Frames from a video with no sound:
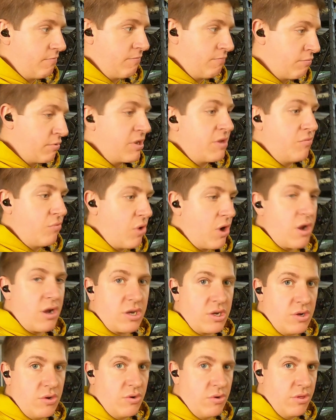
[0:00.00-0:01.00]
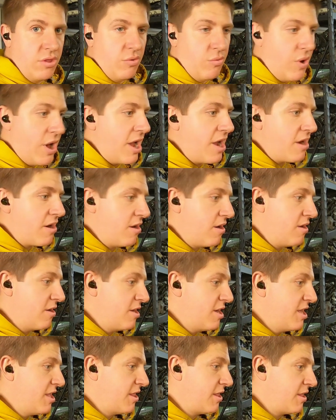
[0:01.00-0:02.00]
rework on the wire
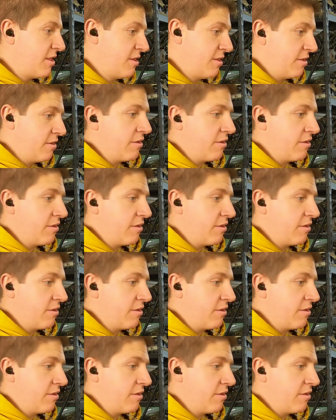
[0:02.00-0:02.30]
harness.